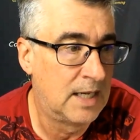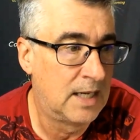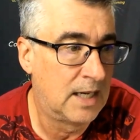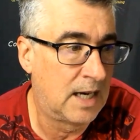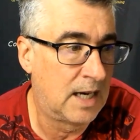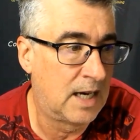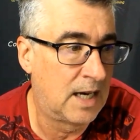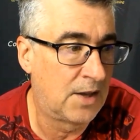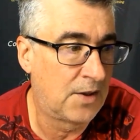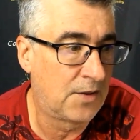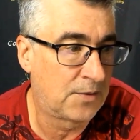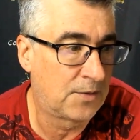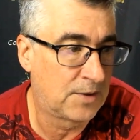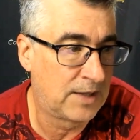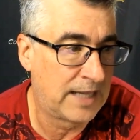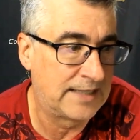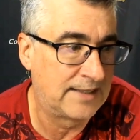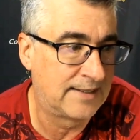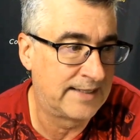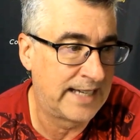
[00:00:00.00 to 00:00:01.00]
Uh,
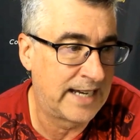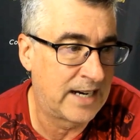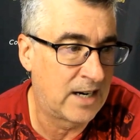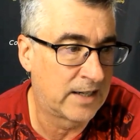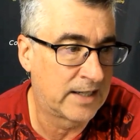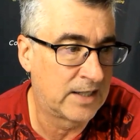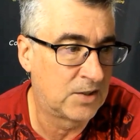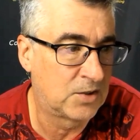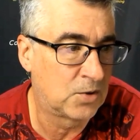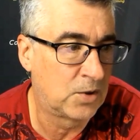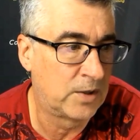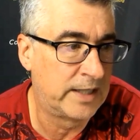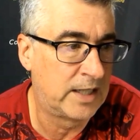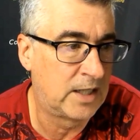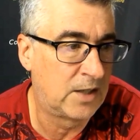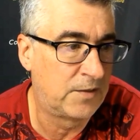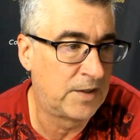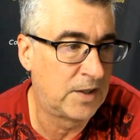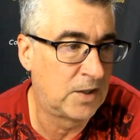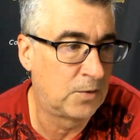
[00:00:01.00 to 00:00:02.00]
glad to see Eric enjoyed the
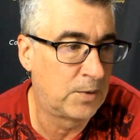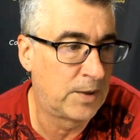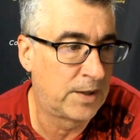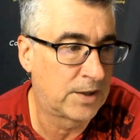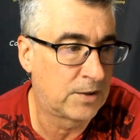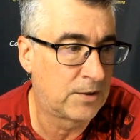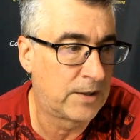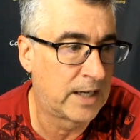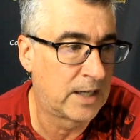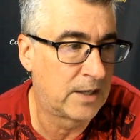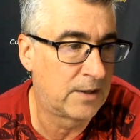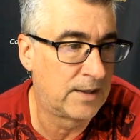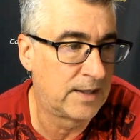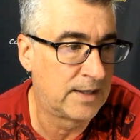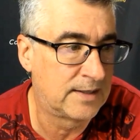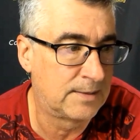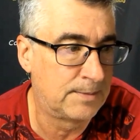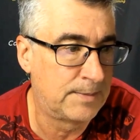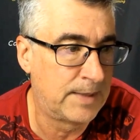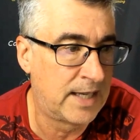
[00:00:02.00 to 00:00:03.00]
interview with Gregory
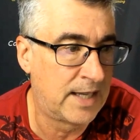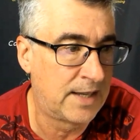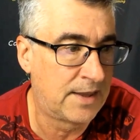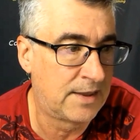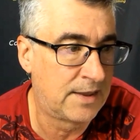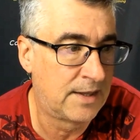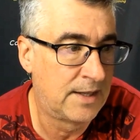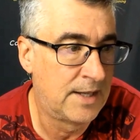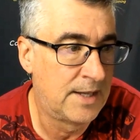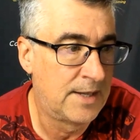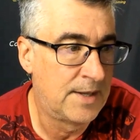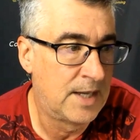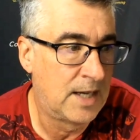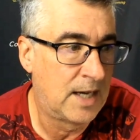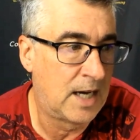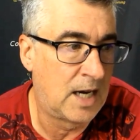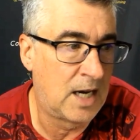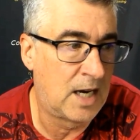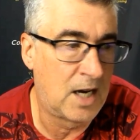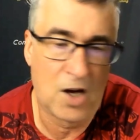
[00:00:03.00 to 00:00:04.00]
Smith.
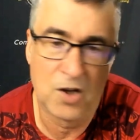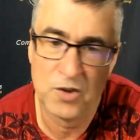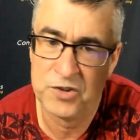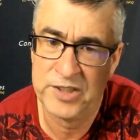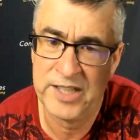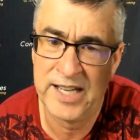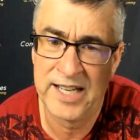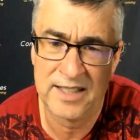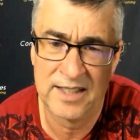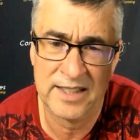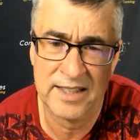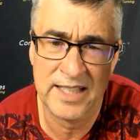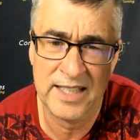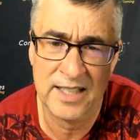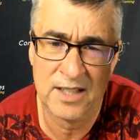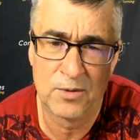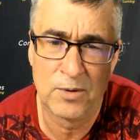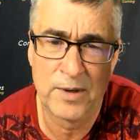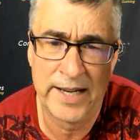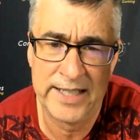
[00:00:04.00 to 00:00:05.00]
Uh, I'll check the
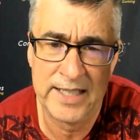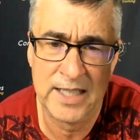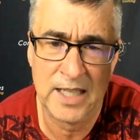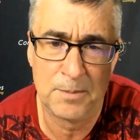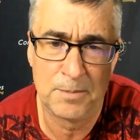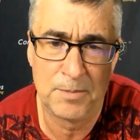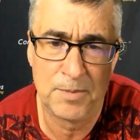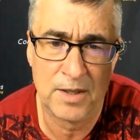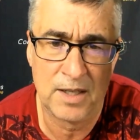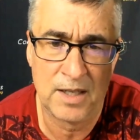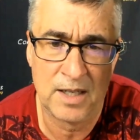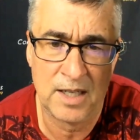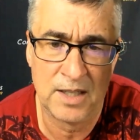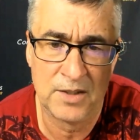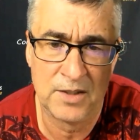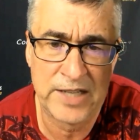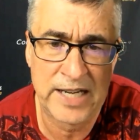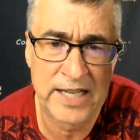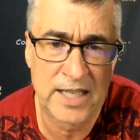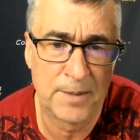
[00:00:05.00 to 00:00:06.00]
write-up
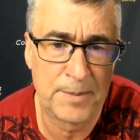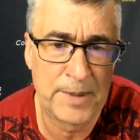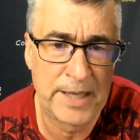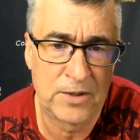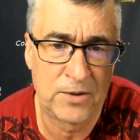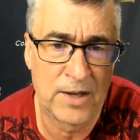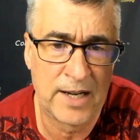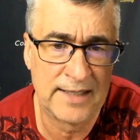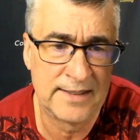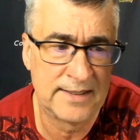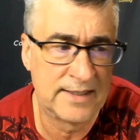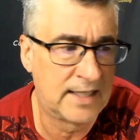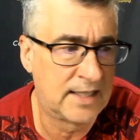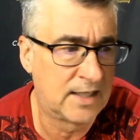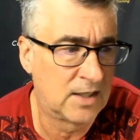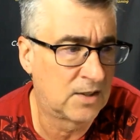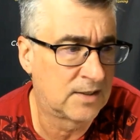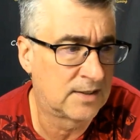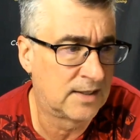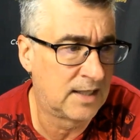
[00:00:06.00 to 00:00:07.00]
on Jacobite Rising.
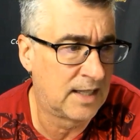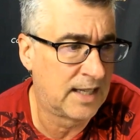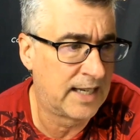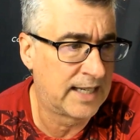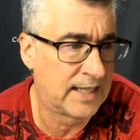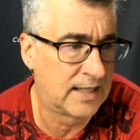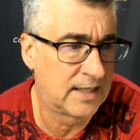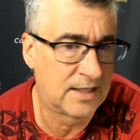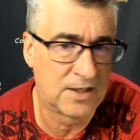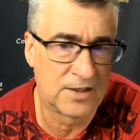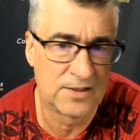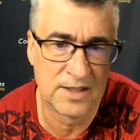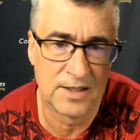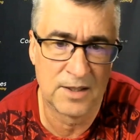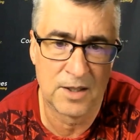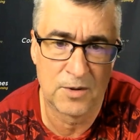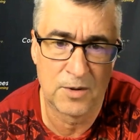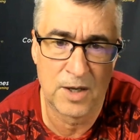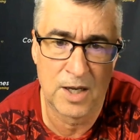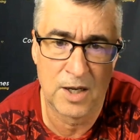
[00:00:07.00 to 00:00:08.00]
It looks like there's
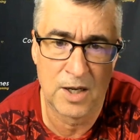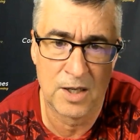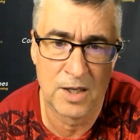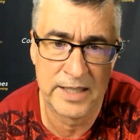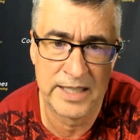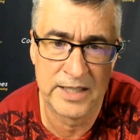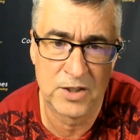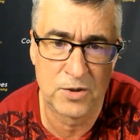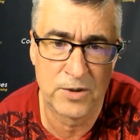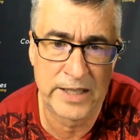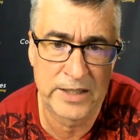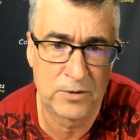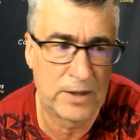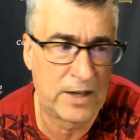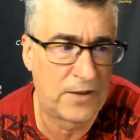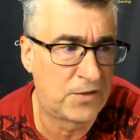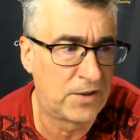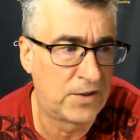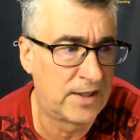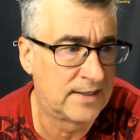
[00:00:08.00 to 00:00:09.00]
a incorrect
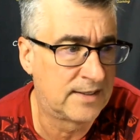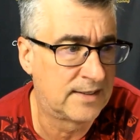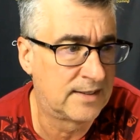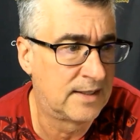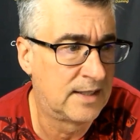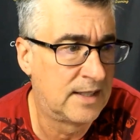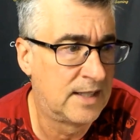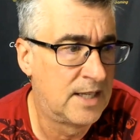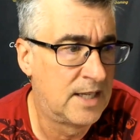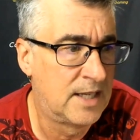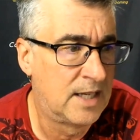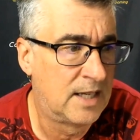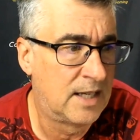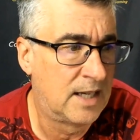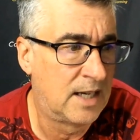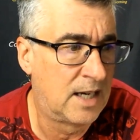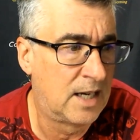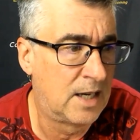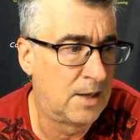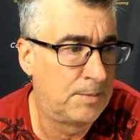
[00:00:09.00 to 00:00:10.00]
reference
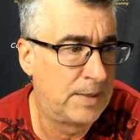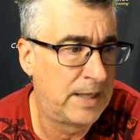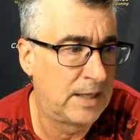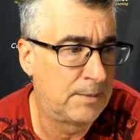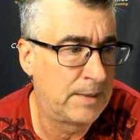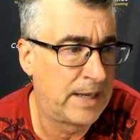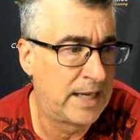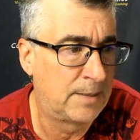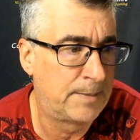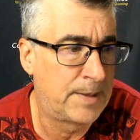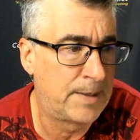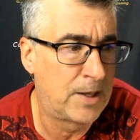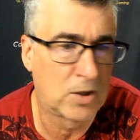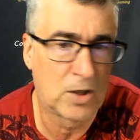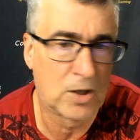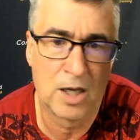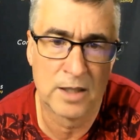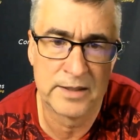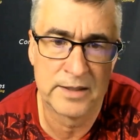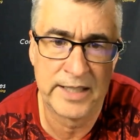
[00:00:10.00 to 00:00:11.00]
uh, being made about
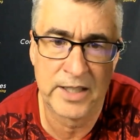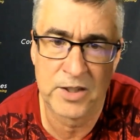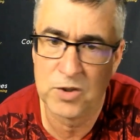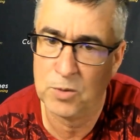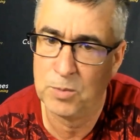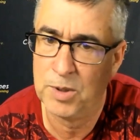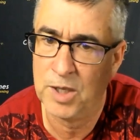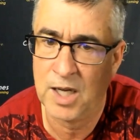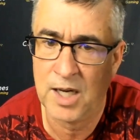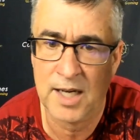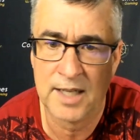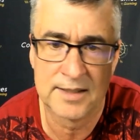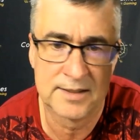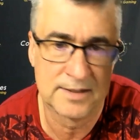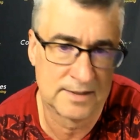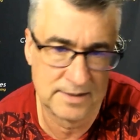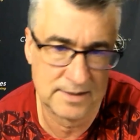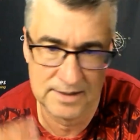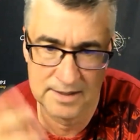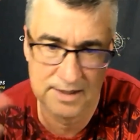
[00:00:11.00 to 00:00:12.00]
continental
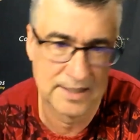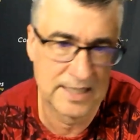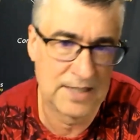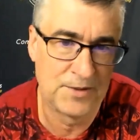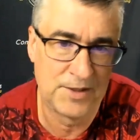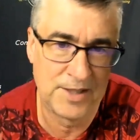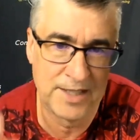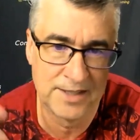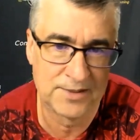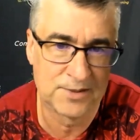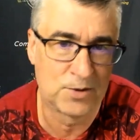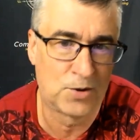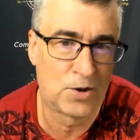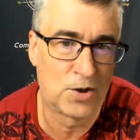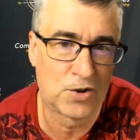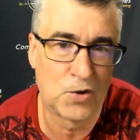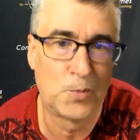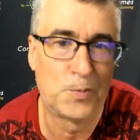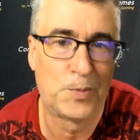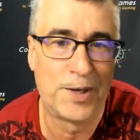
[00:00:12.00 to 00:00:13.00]
blocks, uh, given the
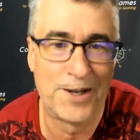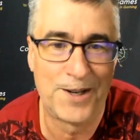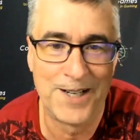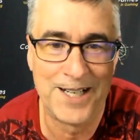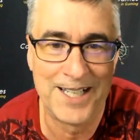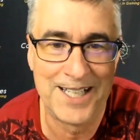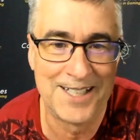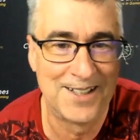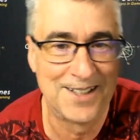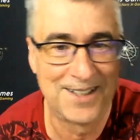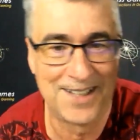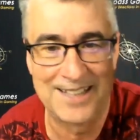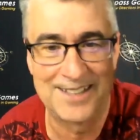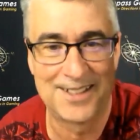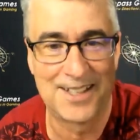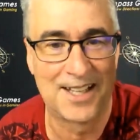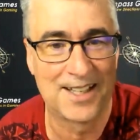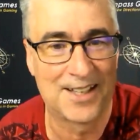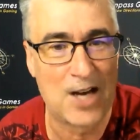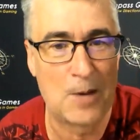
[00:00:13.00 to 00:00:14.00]
historical period.
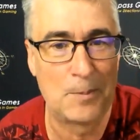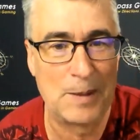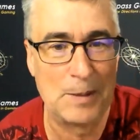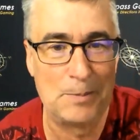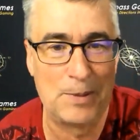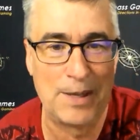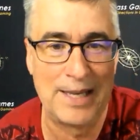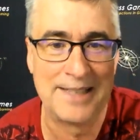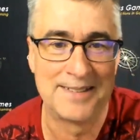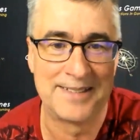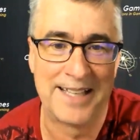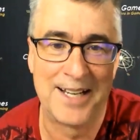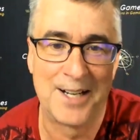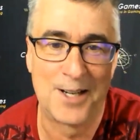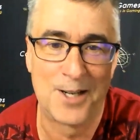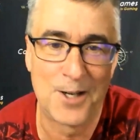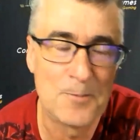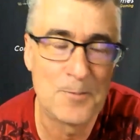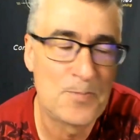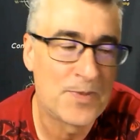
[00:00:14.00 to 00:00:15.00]
That's a copy-paste
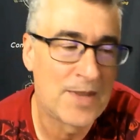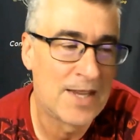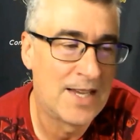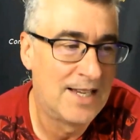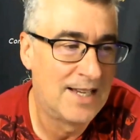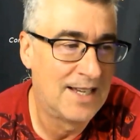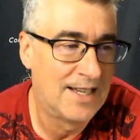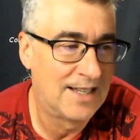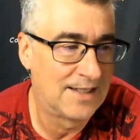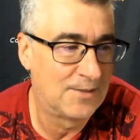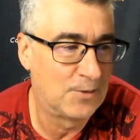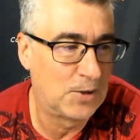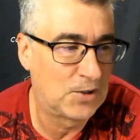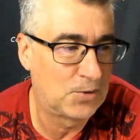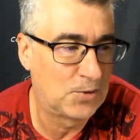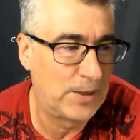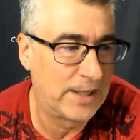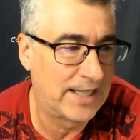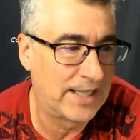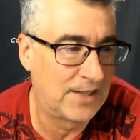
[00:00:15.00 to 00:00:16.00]
error
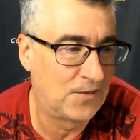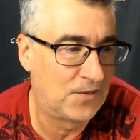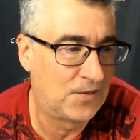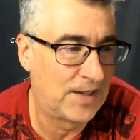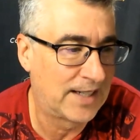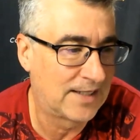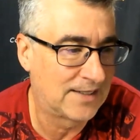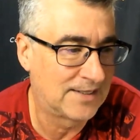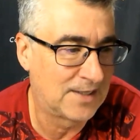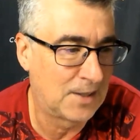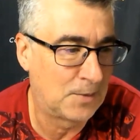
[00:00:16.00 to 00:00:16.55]
which we can fix.